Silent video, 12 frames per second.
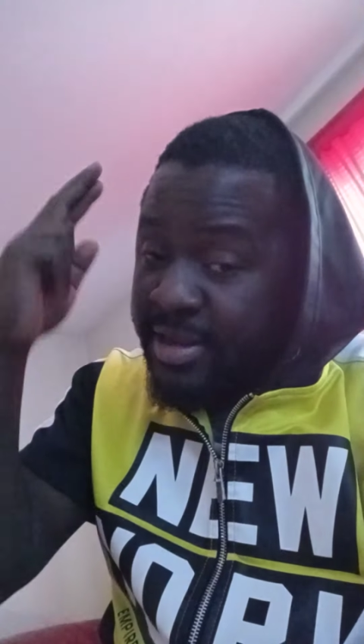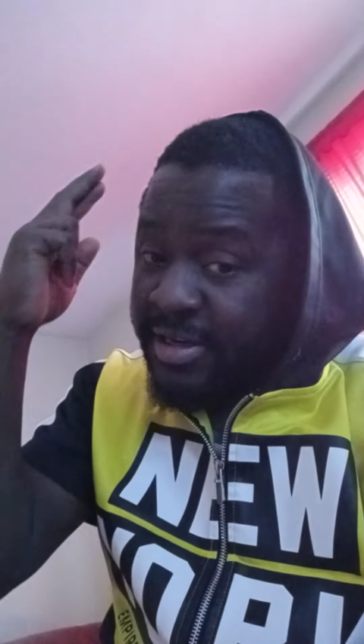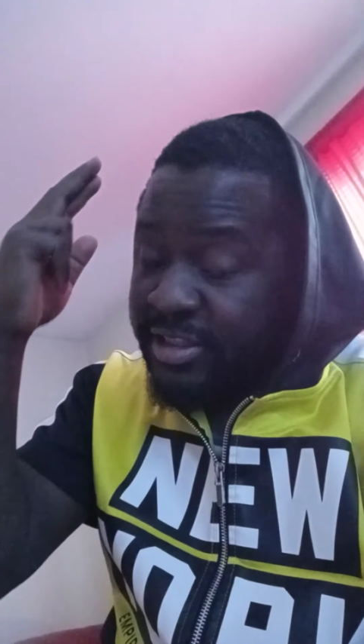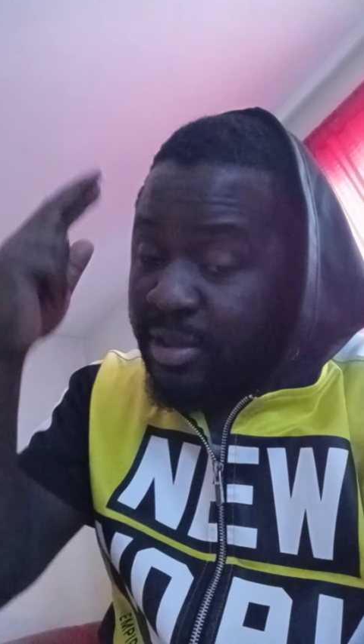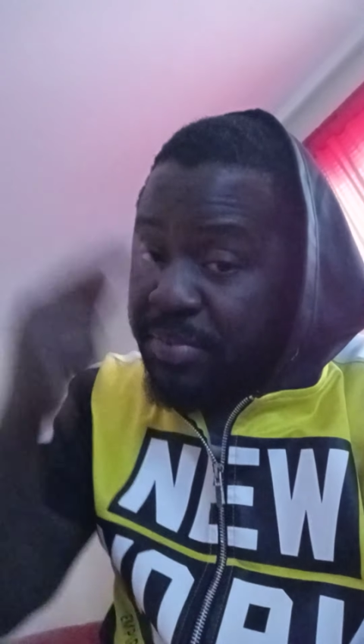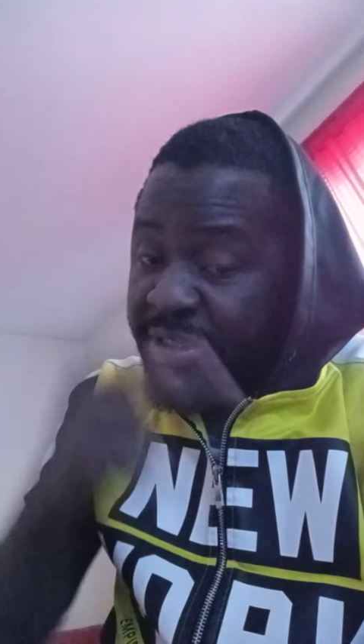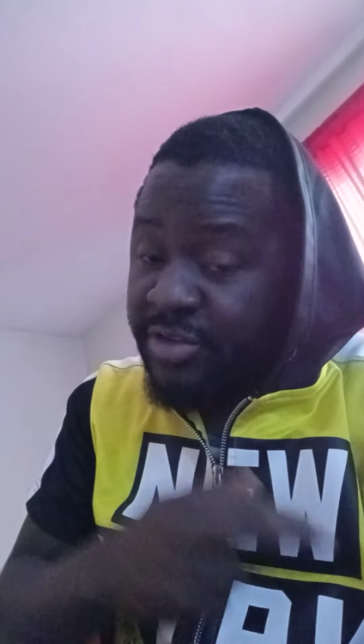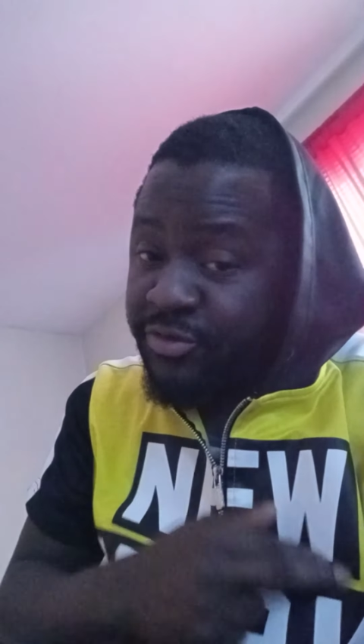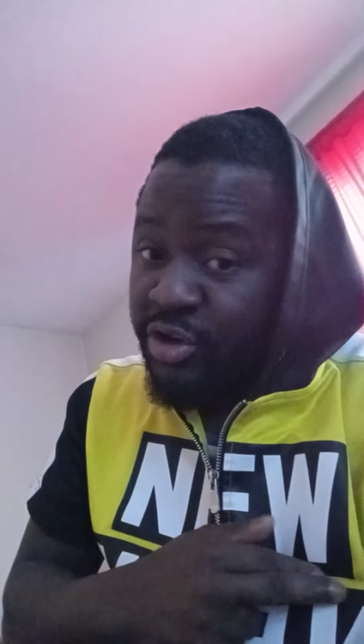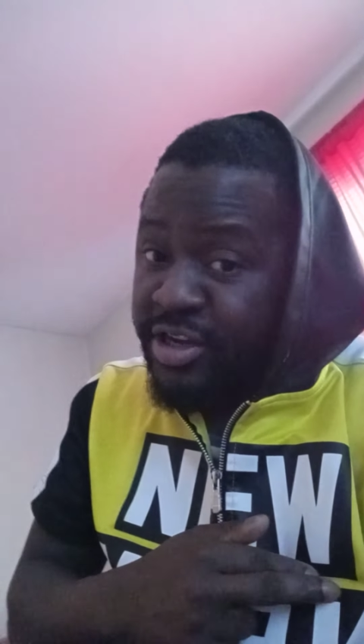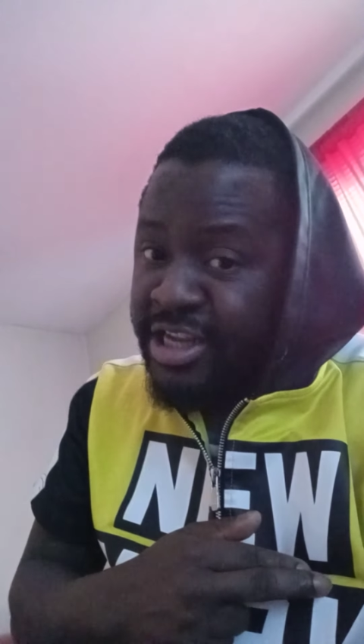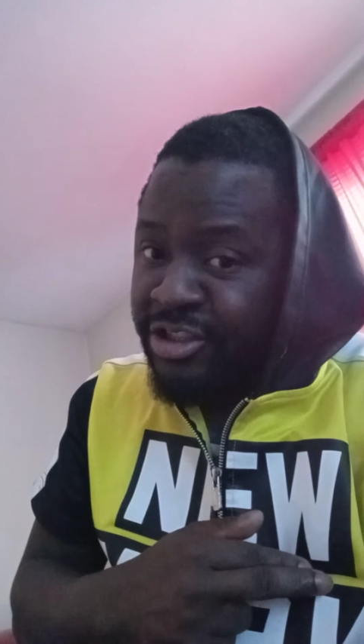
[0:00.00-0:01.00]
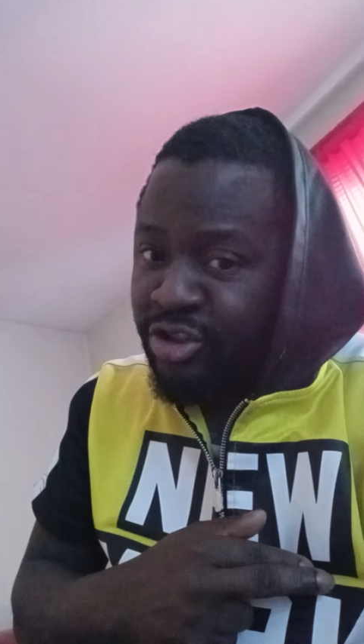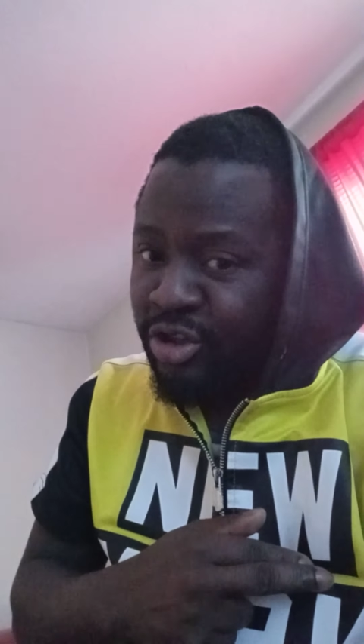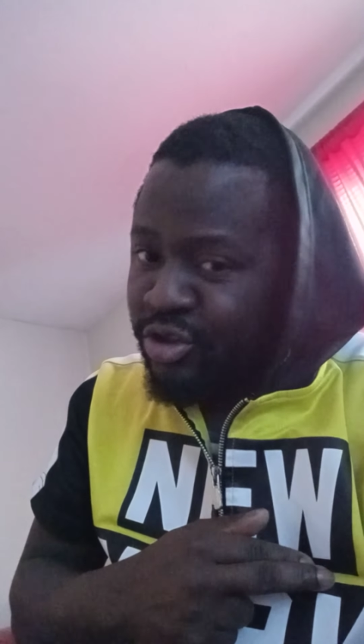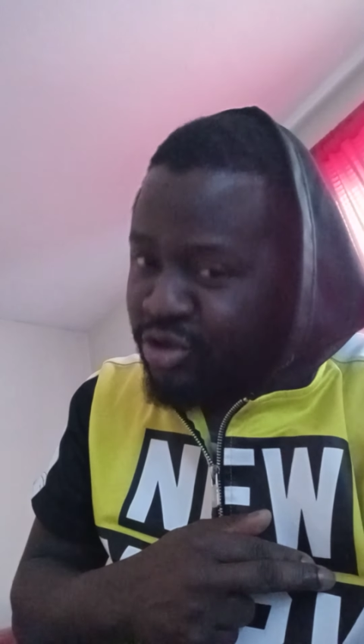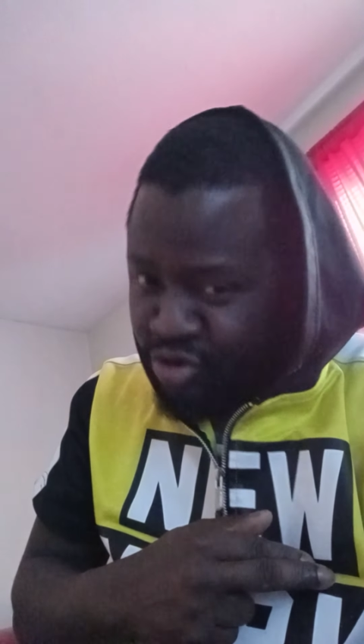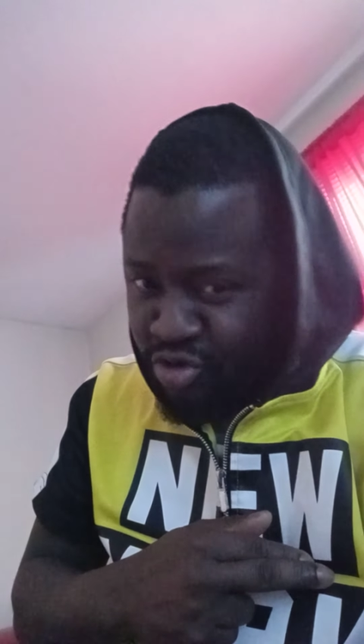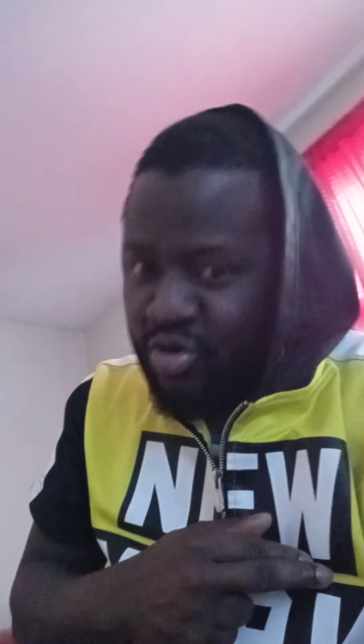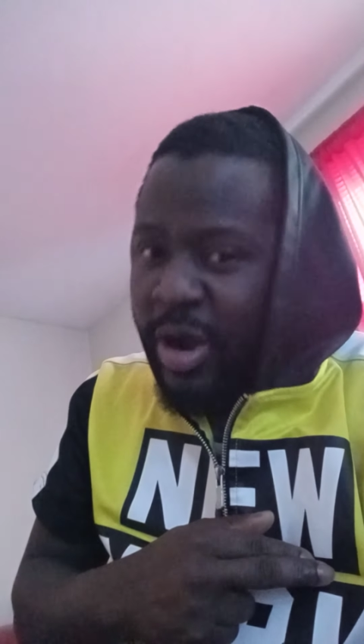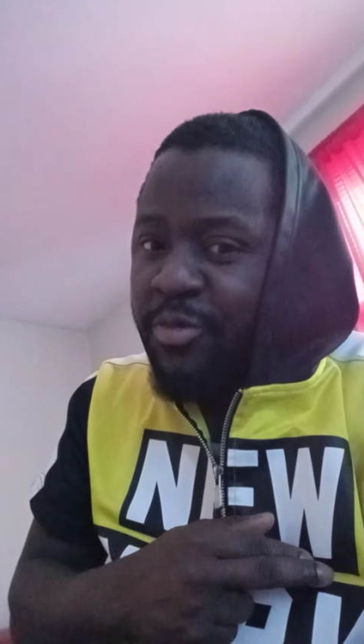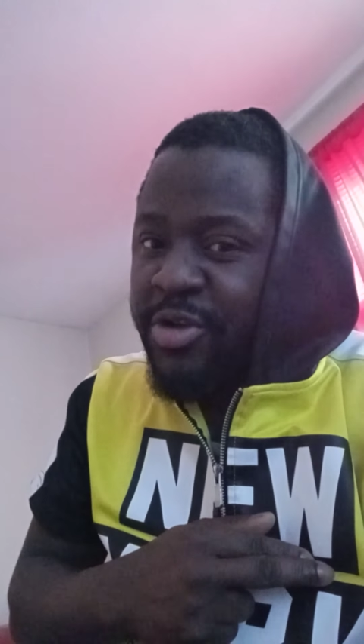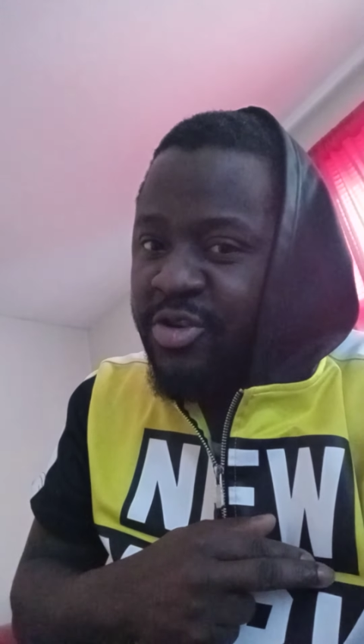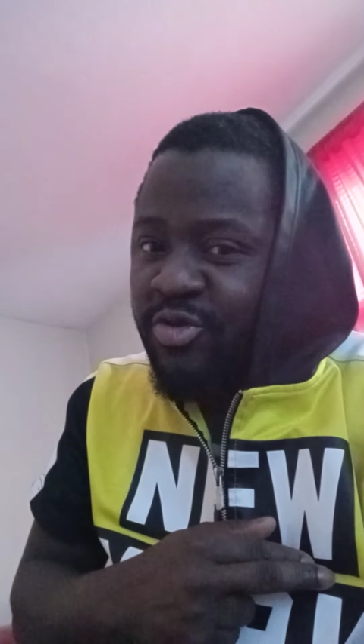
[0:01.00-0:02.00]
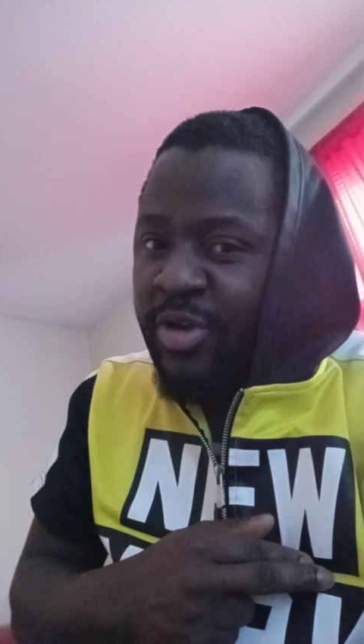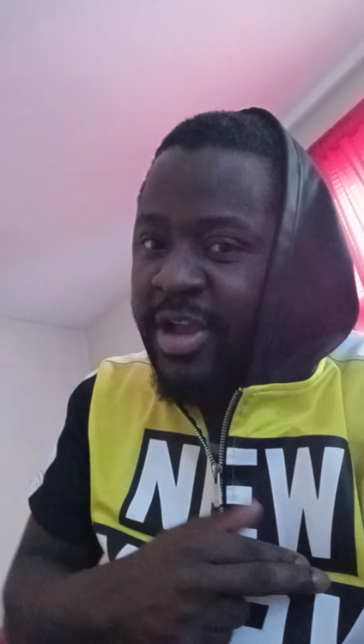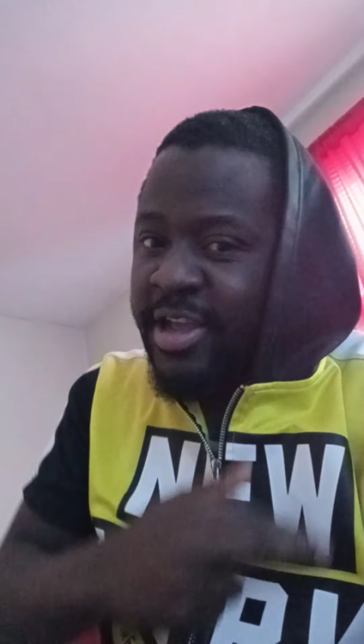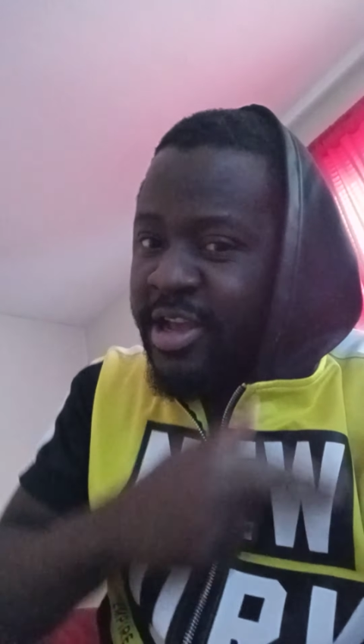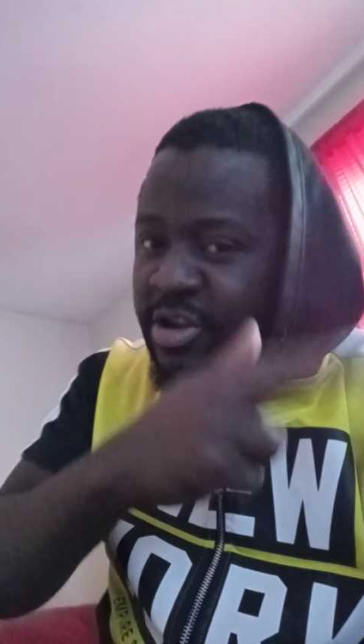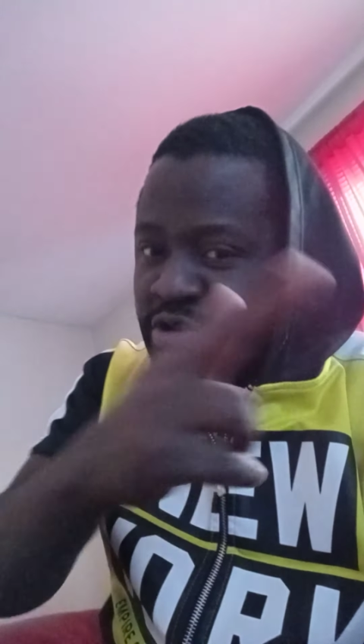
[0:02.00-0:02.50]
This is a BTV Nation. You know how we do it.